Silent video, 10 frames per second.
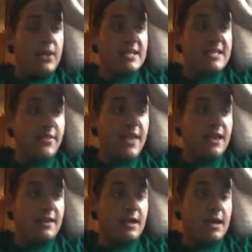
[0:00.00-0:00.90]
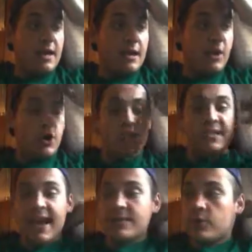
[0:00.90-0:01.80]
Plus, I think
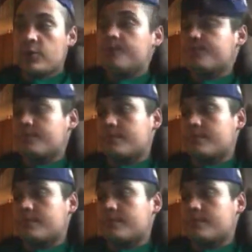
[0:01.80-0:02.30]
Curtis Axel